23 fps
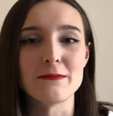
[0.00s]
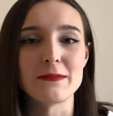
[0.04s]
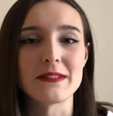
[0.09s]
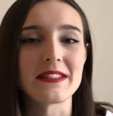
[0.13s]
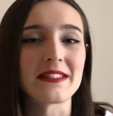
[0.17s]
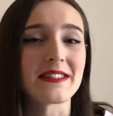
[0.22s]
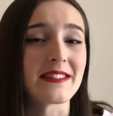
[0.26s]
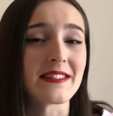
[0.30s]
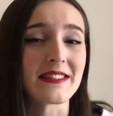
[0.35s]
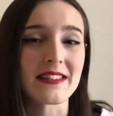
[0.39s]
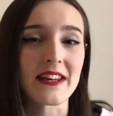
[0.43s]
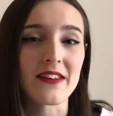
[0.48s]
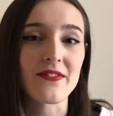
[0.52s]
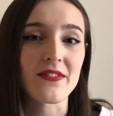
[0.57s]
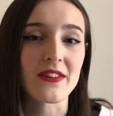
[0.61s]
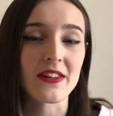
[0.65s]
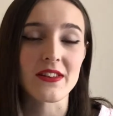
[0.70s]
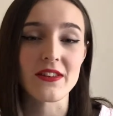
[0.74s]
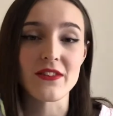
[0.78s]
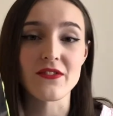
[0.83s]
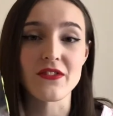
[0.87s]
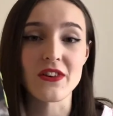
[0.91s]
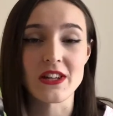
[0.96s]
This is definitely
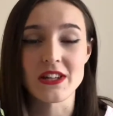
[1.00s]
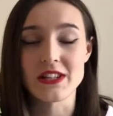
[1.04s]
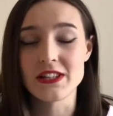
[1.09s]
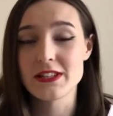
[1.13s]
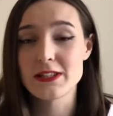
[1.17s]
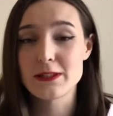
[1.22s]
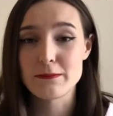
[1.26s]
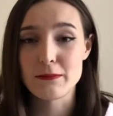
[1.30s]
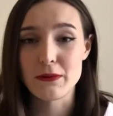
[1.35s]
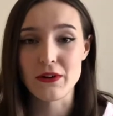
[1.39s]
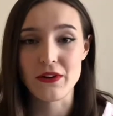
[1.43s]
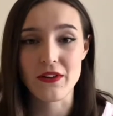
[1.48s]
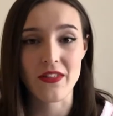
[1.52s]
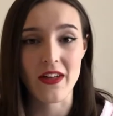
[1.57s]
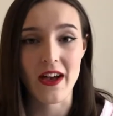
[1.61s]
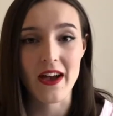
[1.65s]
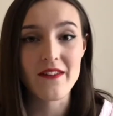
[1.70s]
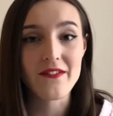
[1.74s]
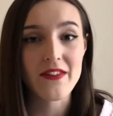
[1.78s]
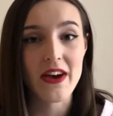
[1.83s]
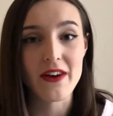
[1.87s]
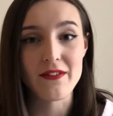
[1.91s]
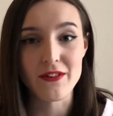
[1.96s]
the funniest book that
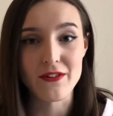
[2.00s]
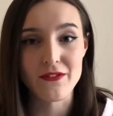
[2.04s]
I've ever